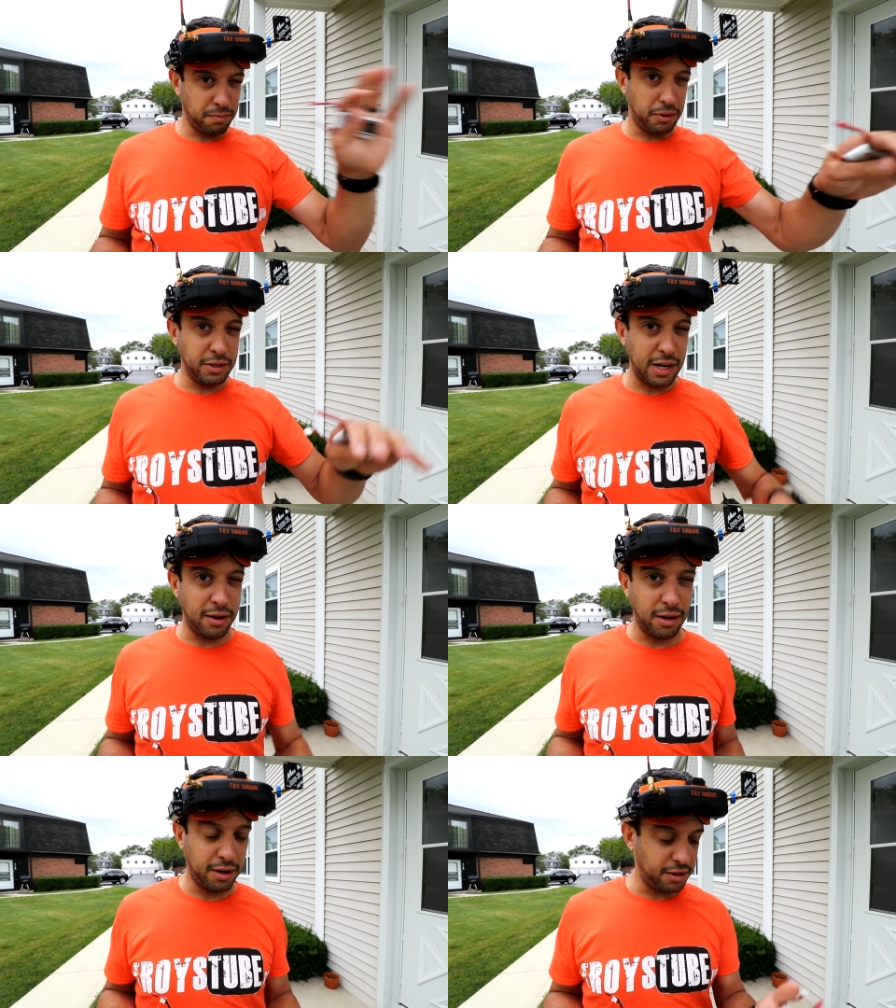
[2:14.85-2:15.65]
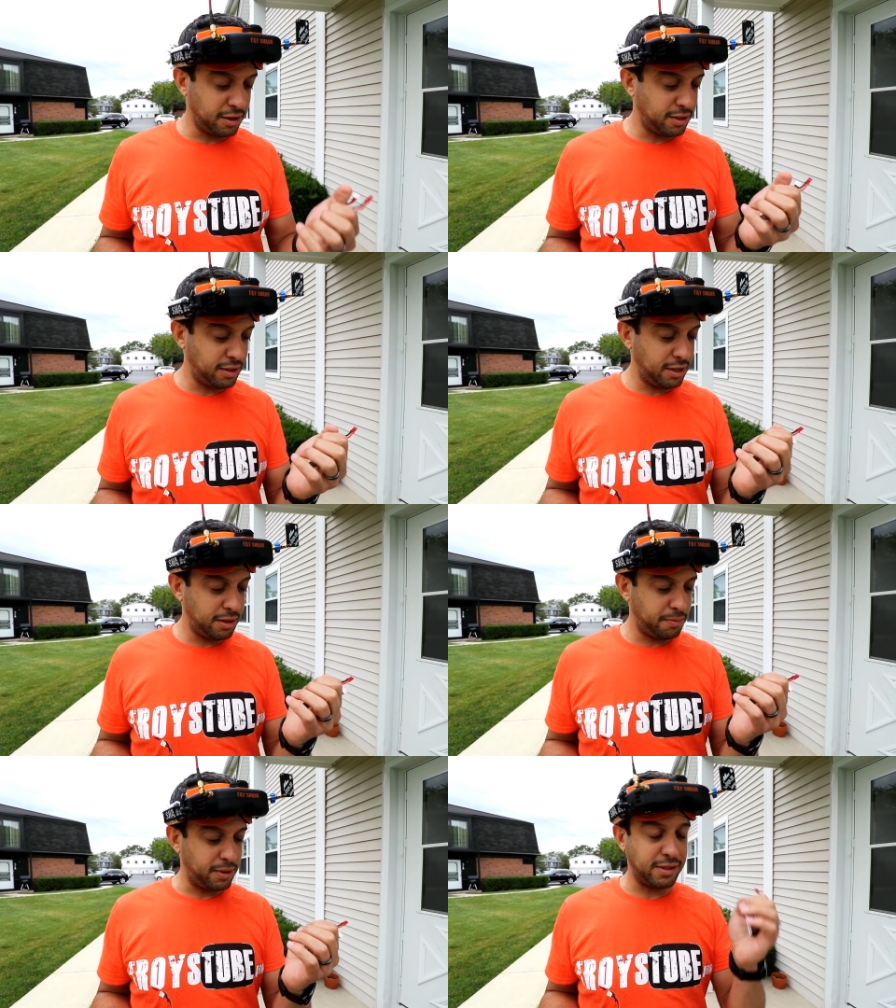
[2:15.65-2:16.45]
burst out
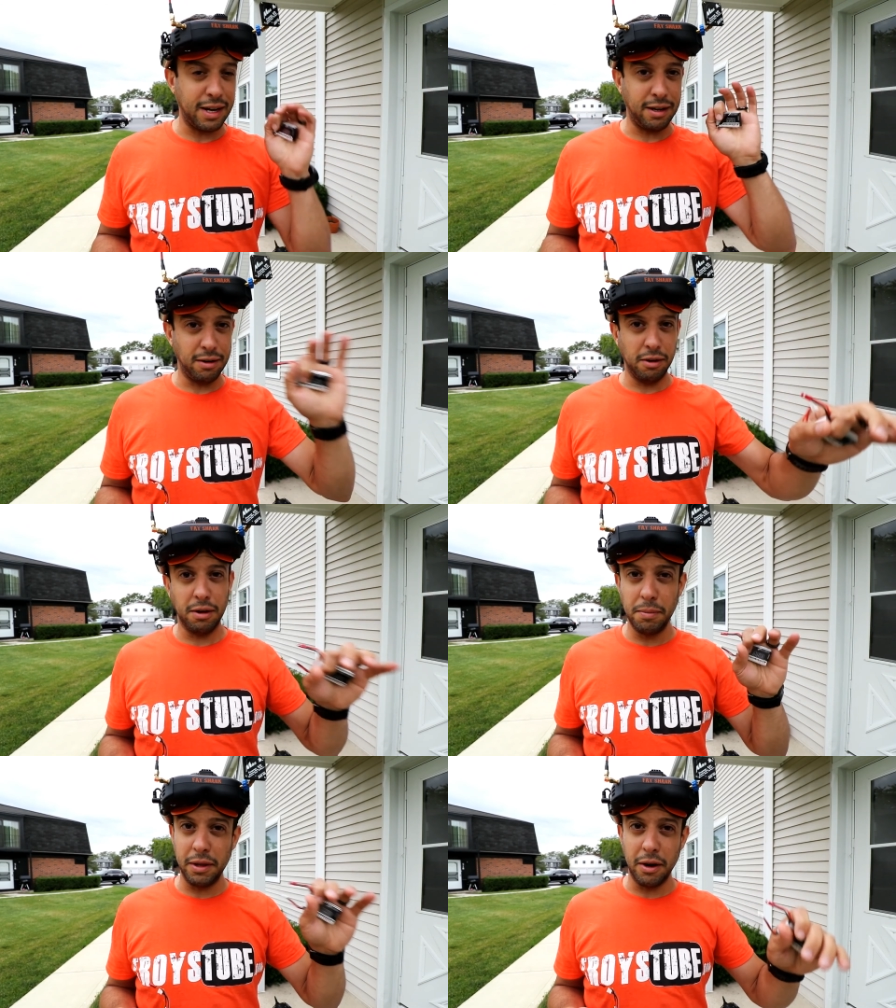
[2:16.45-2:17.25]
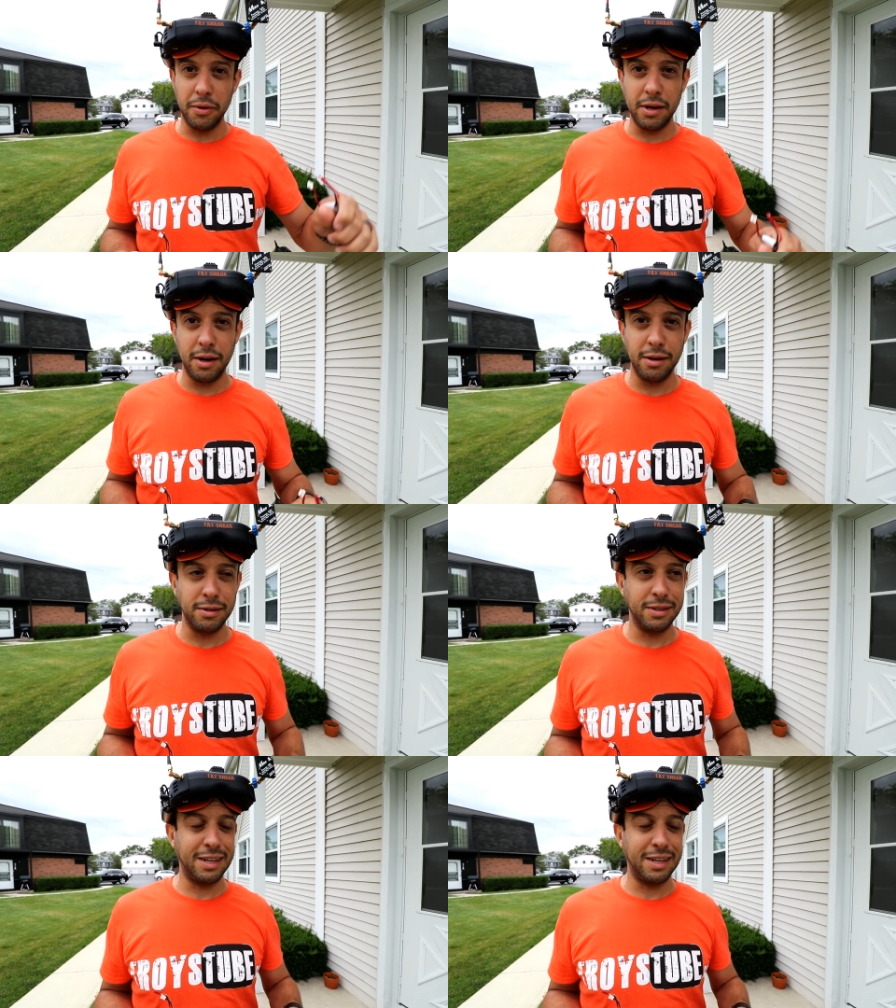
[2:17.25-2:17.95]
100C, but it's not completely all the way there.